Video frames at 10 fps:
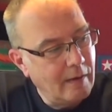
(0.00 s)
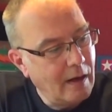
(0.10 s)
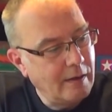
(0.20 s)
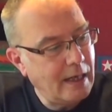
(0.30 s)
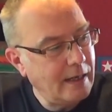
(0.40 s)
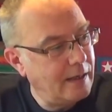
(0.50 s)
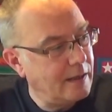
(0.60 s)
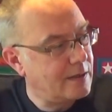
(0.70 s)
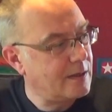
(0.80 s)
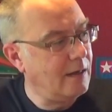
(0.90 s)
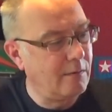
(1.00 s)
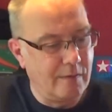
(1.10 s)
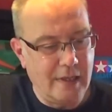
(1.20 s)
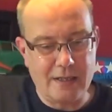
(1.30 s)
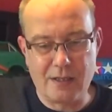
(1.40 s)
Okay, so
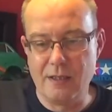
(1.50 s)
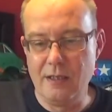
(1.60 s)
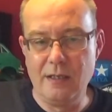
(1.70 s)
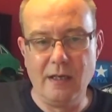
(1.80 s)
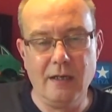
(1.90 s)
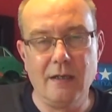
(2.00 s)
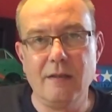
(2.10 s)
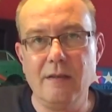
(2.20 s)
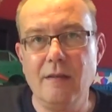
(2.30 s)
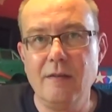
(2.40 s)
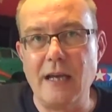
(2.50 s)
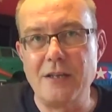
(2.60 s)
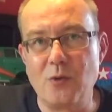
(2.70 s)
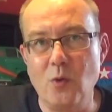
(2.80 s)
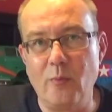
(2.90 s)
that's the
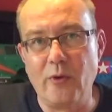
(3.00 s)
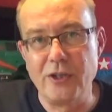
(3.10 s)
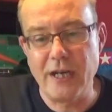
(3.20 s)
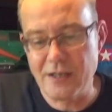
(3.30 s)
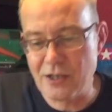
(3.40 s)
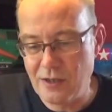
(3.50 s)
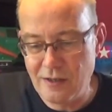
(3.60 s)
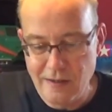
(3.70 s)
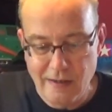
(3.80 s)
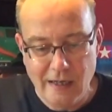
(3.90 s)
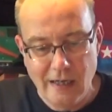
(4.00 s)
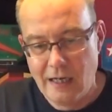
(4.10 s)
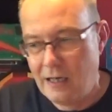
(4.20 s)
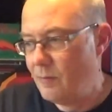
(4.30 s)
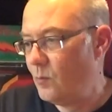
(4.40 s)
Escort project.
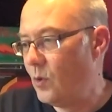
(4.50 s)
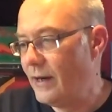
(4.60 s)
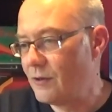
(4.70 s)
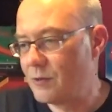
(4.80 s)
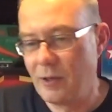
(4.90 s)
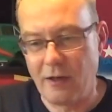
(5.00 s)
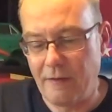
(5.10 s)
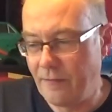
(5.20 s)
What else have we got?